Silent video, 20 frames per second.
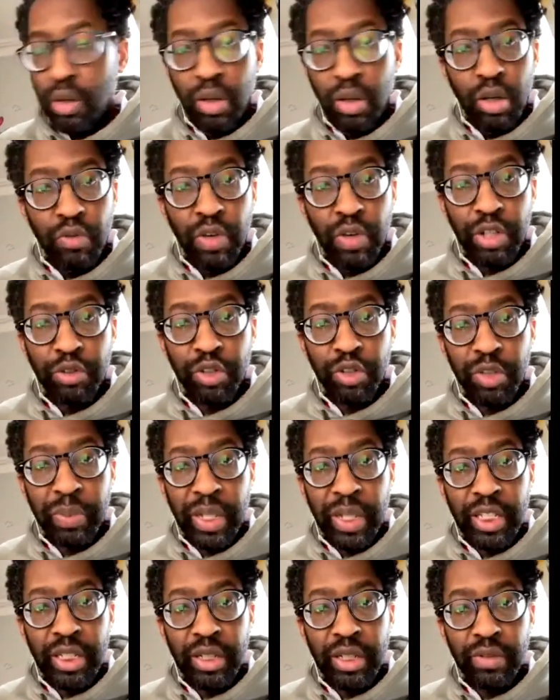
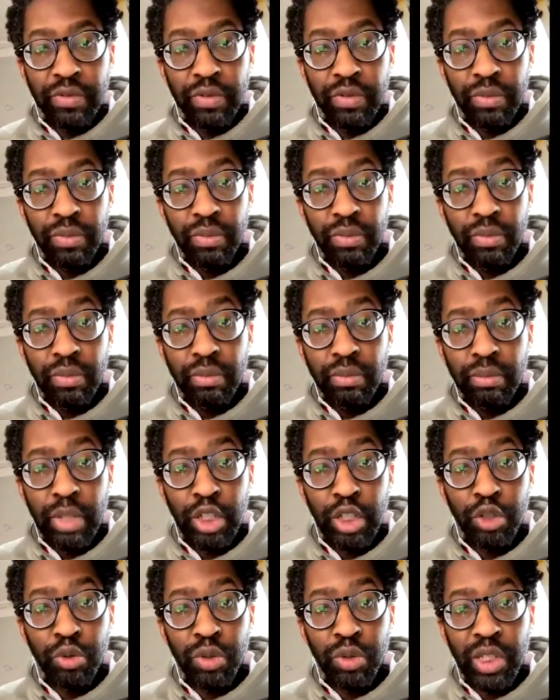Retrospective, made
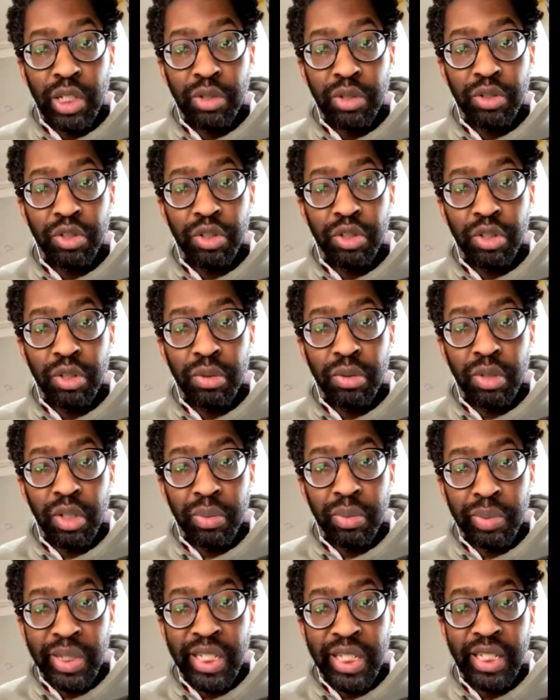sure there was
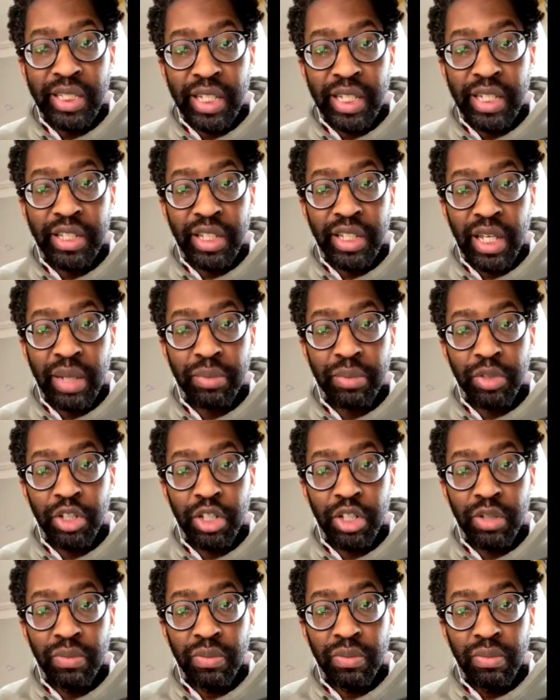complete data
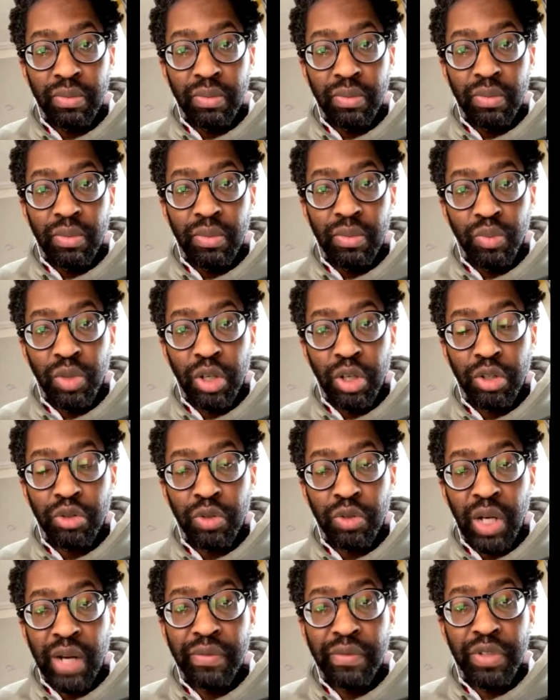capture, going through
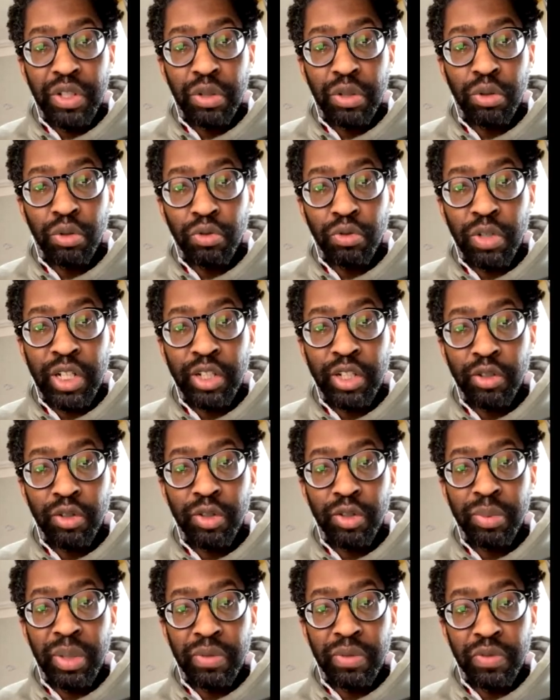every single
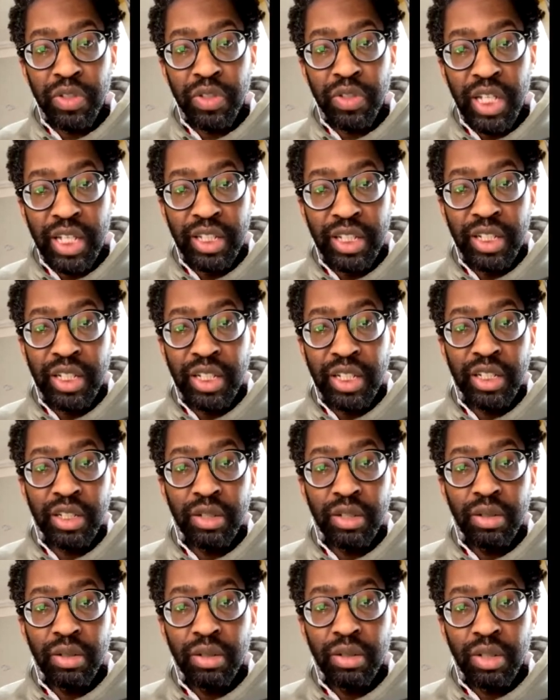craniotomy for 10 years.
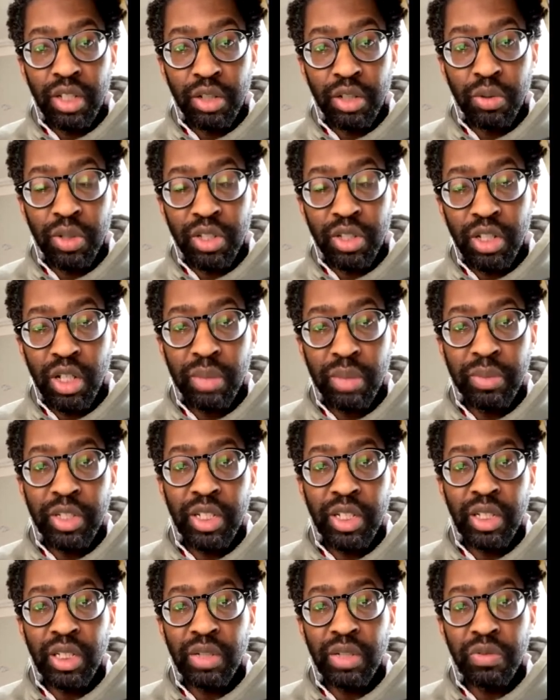That's quite time
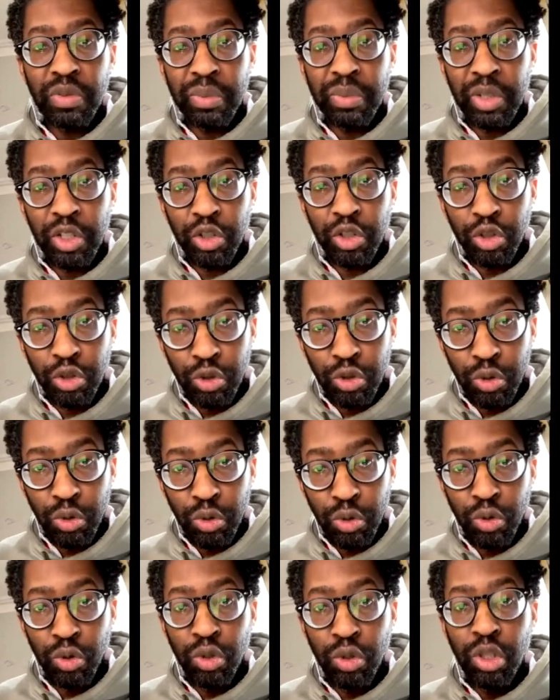intensive to make
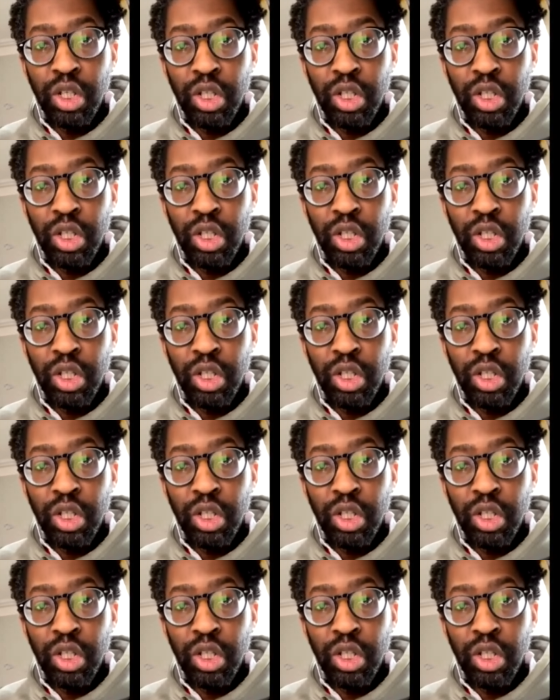sure